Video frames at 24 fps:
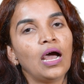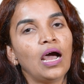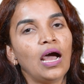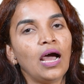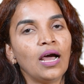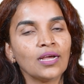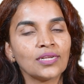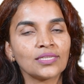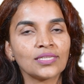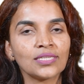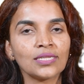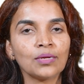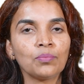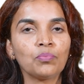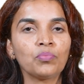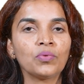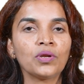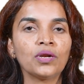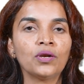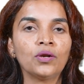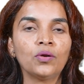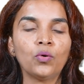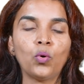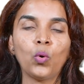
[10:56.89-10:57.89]

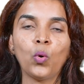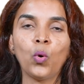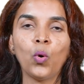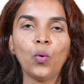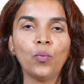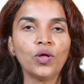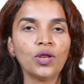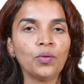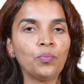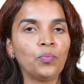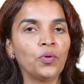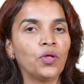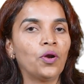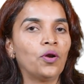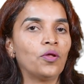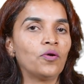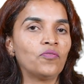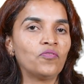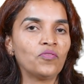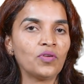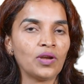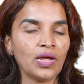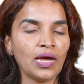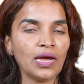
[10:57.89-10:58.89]
accepted over a period
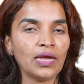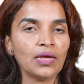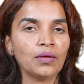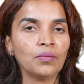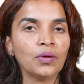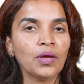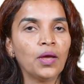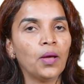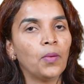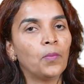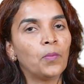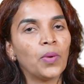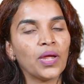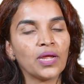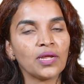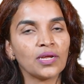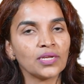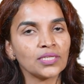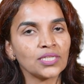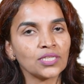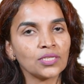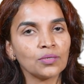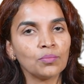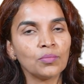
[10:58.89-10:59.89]
of time by
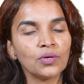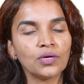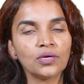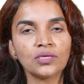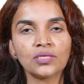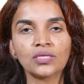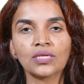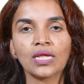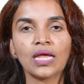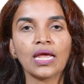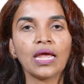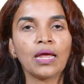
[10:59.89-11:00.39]
customers,